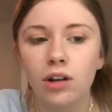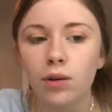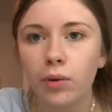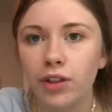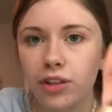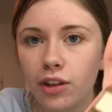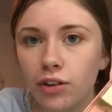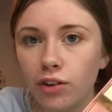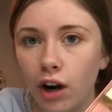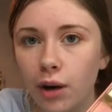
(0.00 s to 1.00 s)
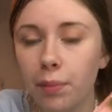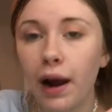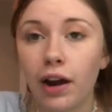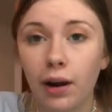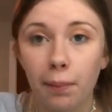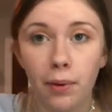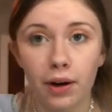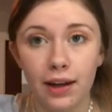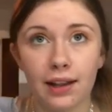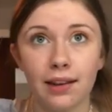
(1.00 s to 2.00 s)
with the dark brown and put
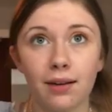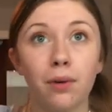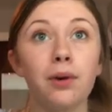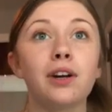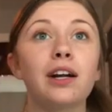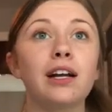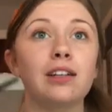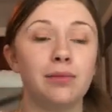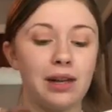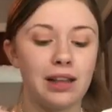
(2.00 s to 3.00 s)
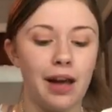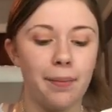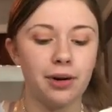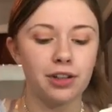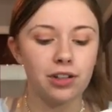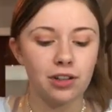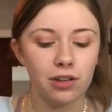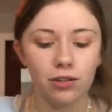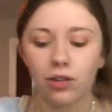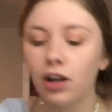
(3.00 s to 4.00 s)
it in the corner again to make that part just a
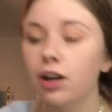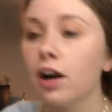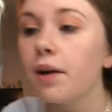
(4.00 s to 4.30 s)
little darker.